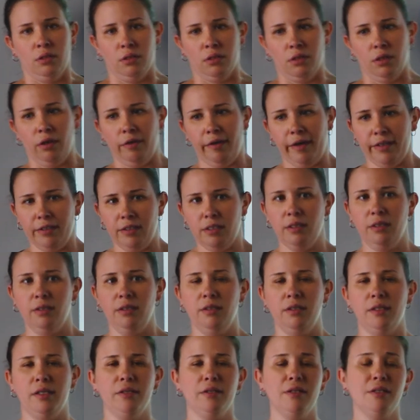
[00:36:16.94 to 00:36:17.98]
All right,
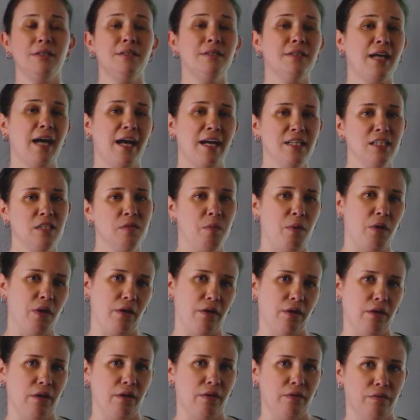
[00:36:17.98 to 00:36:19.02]
now the last
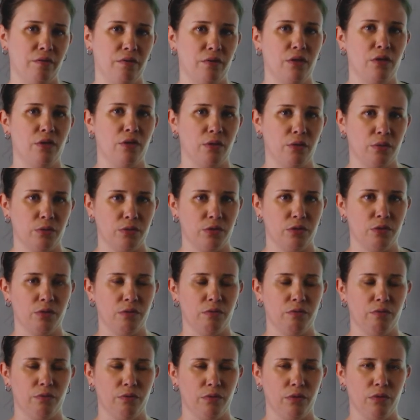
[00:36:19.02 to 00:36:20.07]
part of the notes
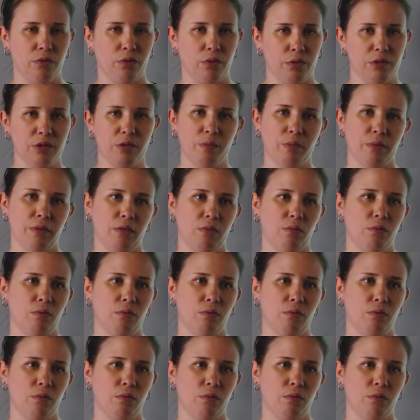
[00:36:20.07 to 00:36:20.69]
for notes B,